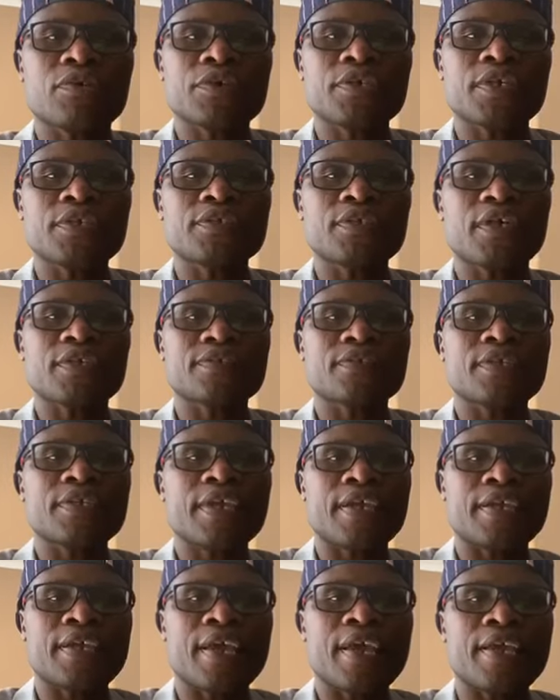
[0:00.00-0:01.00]
Cronje
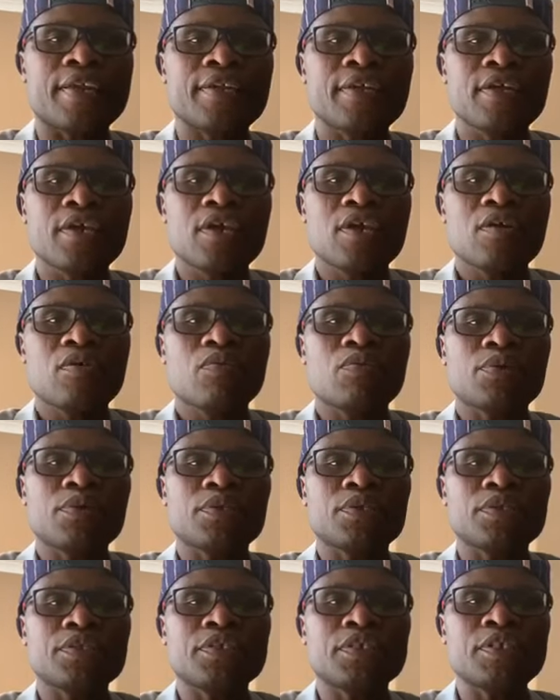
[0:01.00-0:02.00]
asking again,
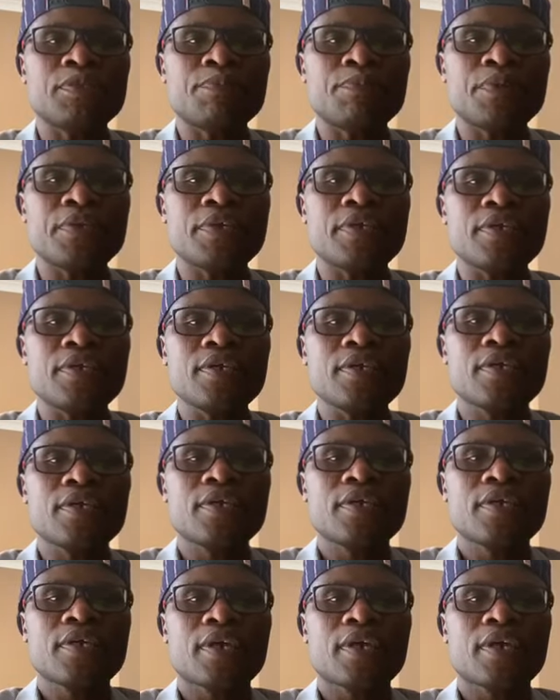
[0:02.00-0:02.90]
will DP